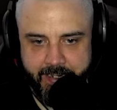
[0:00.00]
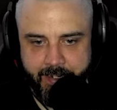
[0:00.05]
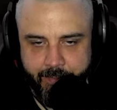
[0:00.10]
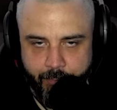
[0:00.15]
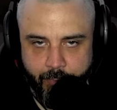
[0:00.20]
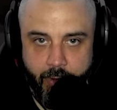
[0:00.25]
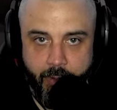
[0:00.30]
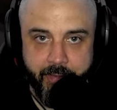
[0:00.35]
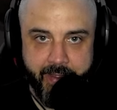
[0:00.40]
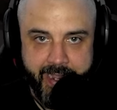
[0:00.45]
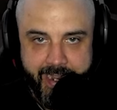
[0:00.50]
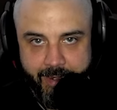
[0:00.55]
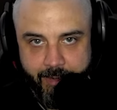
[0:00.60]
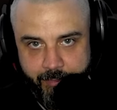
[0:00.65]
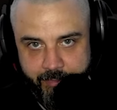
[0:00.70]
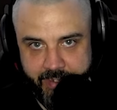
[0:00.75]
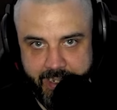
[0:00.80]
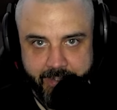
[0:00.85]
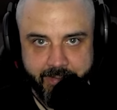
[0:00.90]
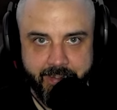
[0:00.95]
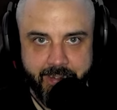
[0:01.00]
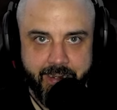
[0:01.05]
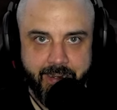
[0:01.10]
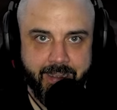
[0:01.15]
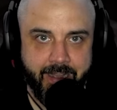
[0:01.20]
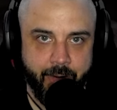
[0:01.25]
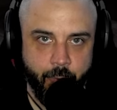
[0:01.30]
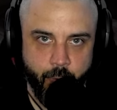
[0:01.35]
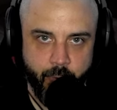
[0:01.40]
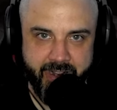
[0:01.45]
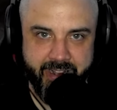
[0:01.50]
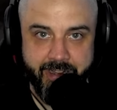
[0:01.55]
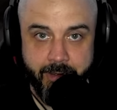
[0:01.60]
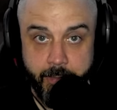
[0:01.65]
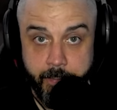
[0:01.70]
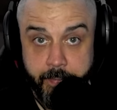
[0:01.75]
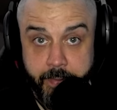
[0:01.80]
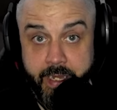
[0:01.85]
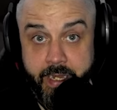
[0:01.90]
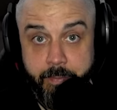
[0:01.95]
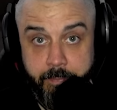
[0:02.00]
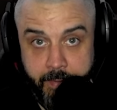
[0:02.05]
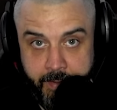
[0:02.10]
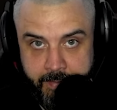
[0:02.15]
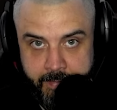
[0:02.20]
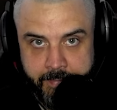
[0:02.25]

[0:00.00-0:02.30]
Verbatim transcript: For all the haters out there, I don't want to hear a peep.